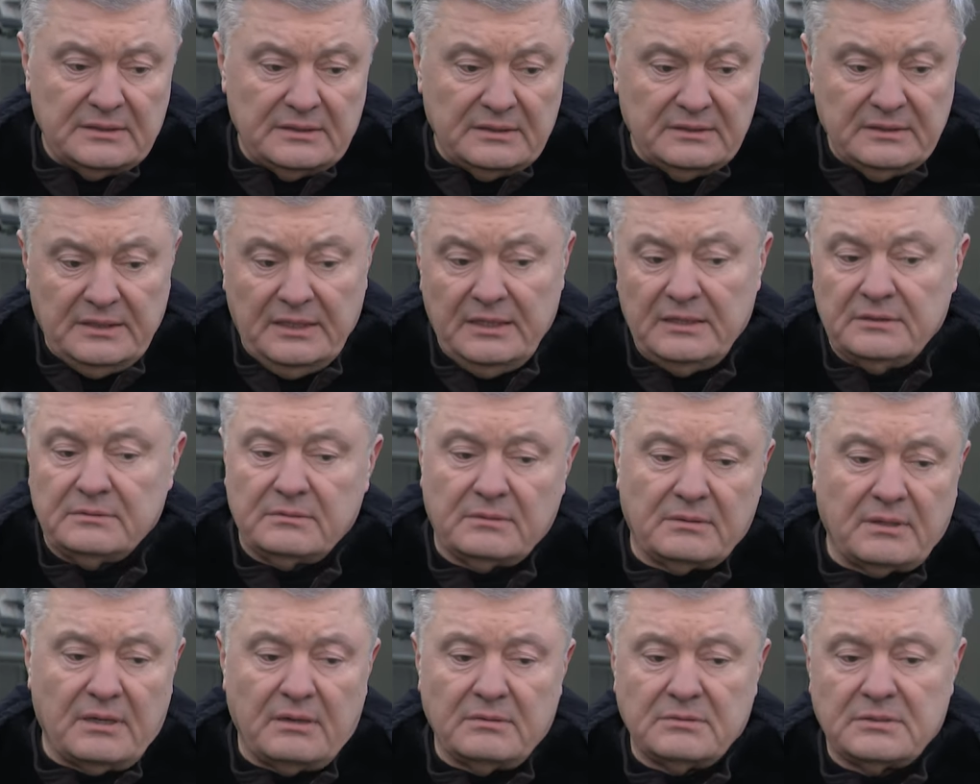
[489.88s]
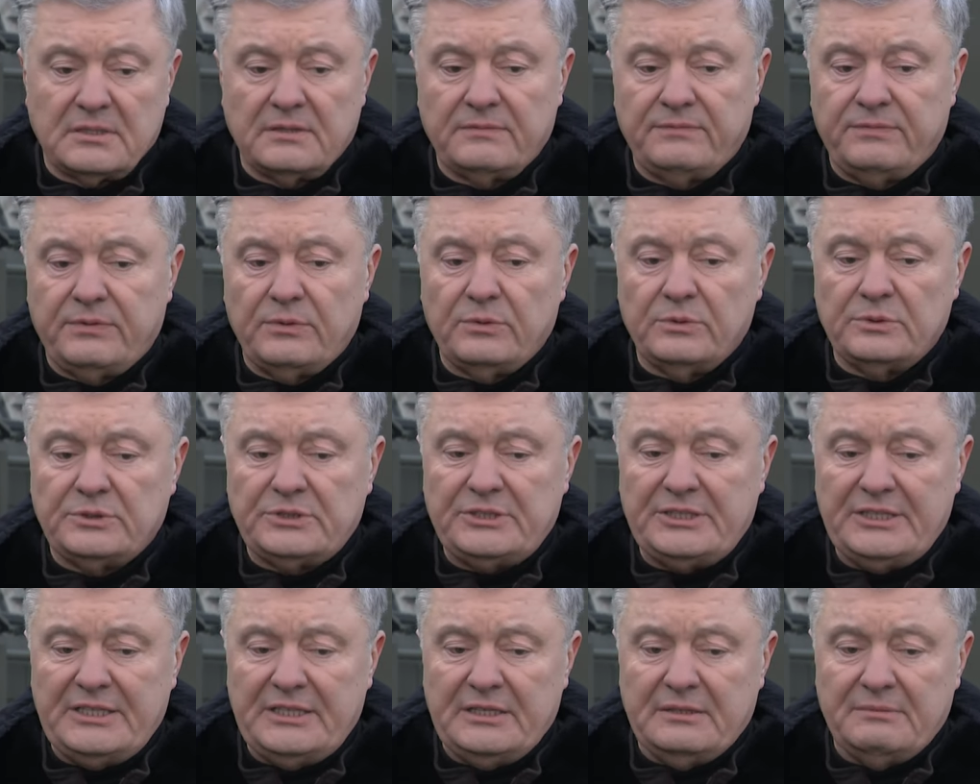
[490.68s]
On the year
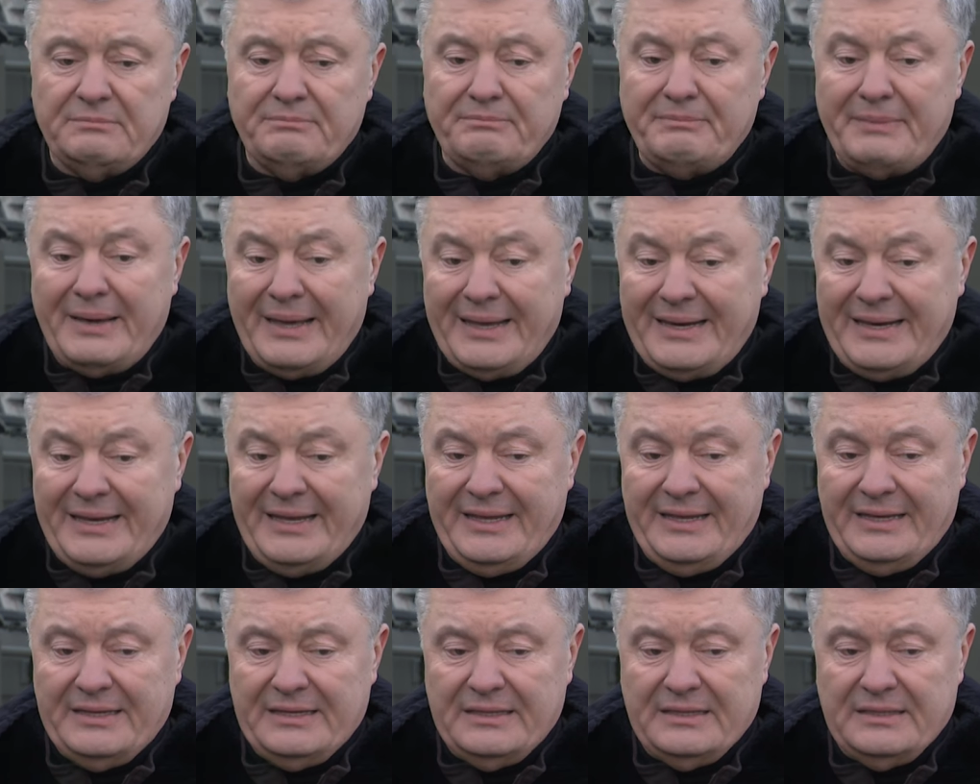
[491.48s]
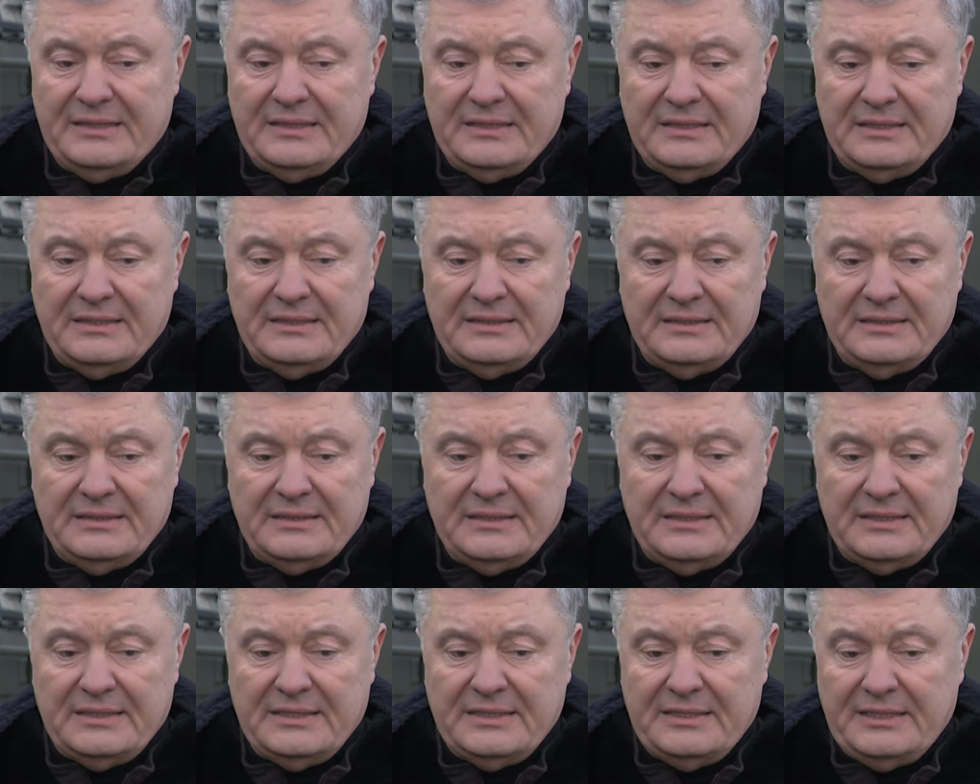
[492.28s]
2014, many
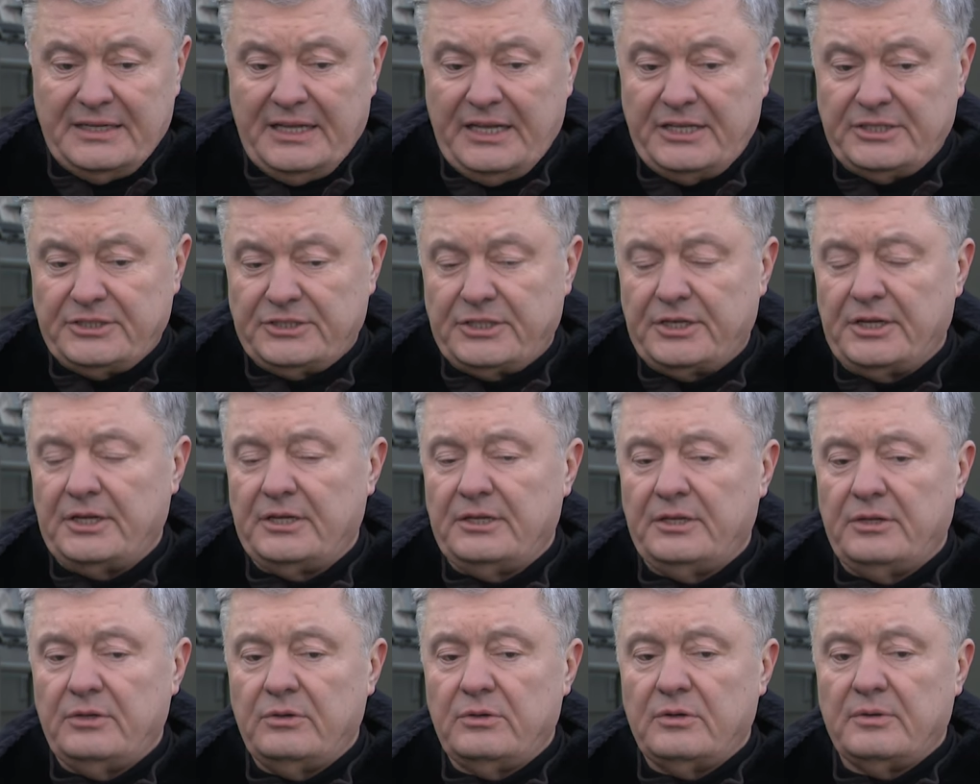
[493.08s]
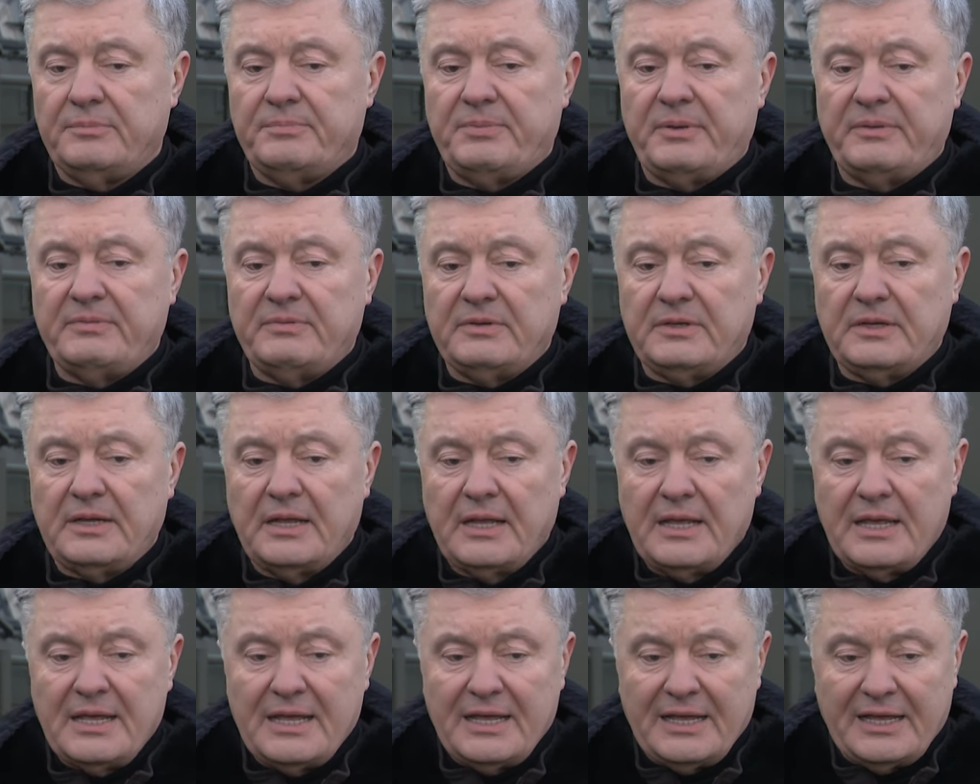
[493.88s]
nation in Europe even
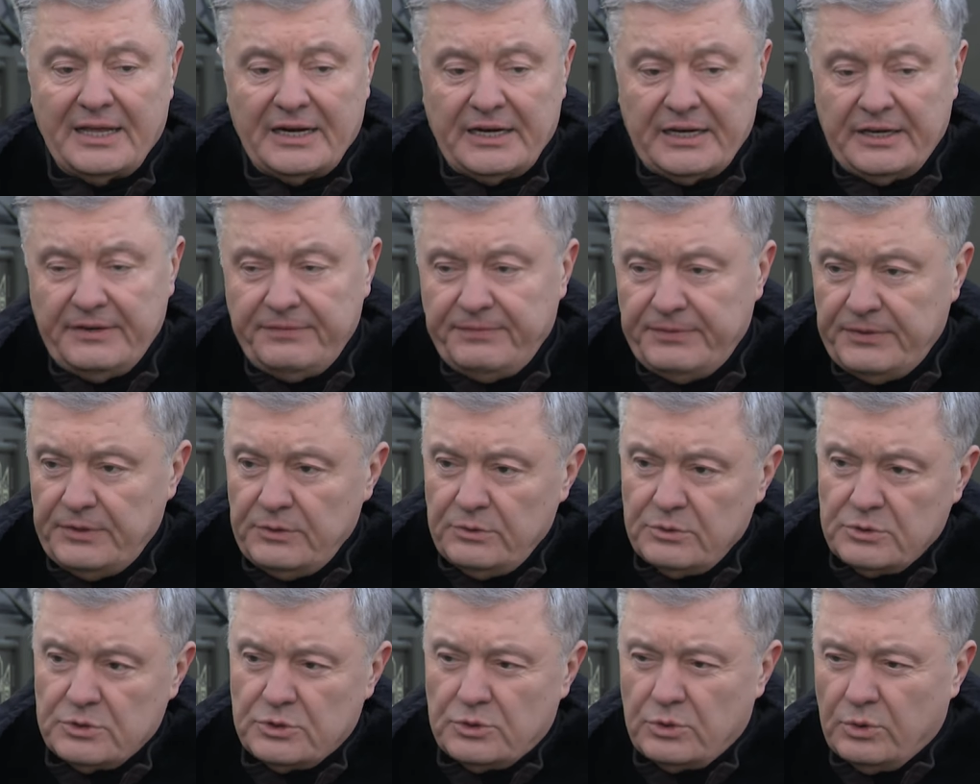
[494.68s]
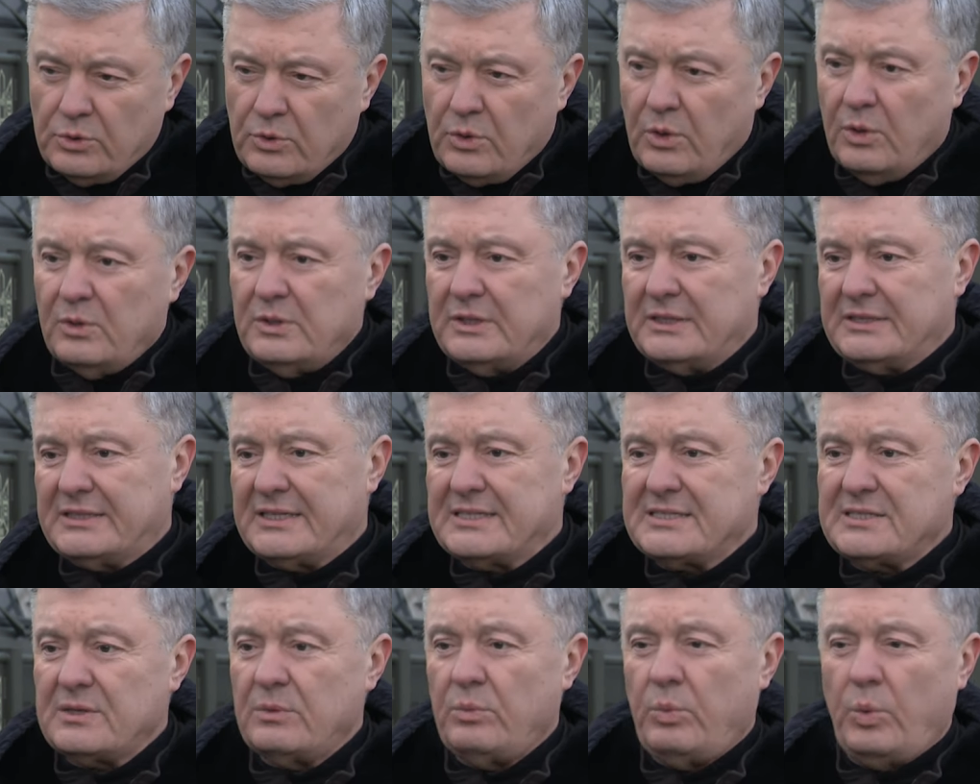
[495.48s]
refused to call it
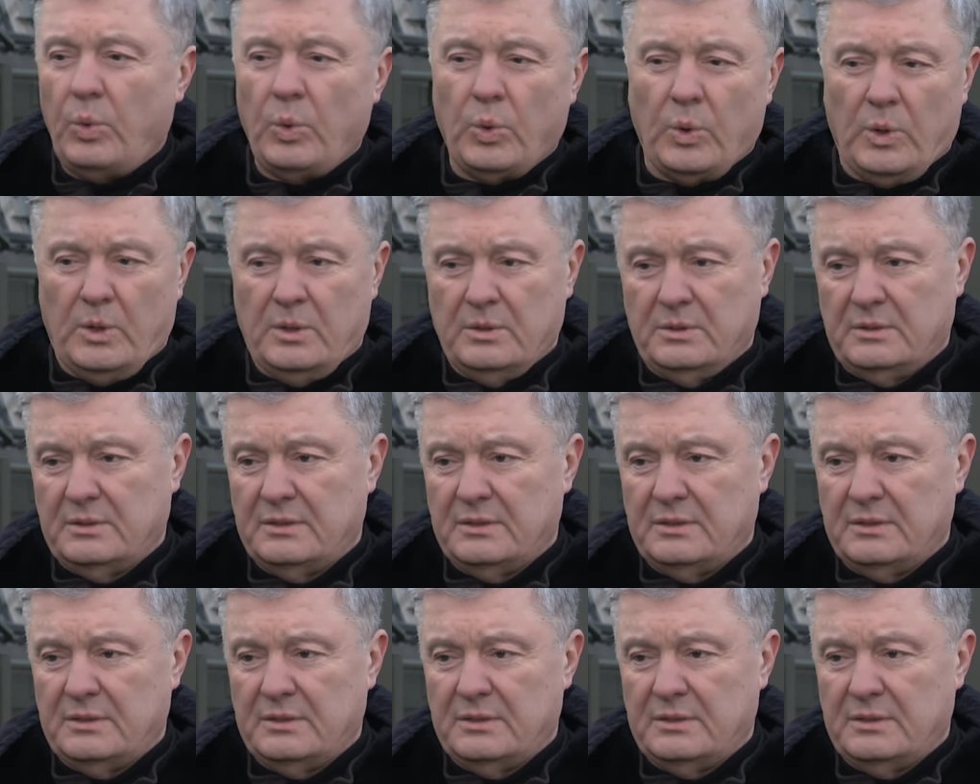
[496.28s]
as a war.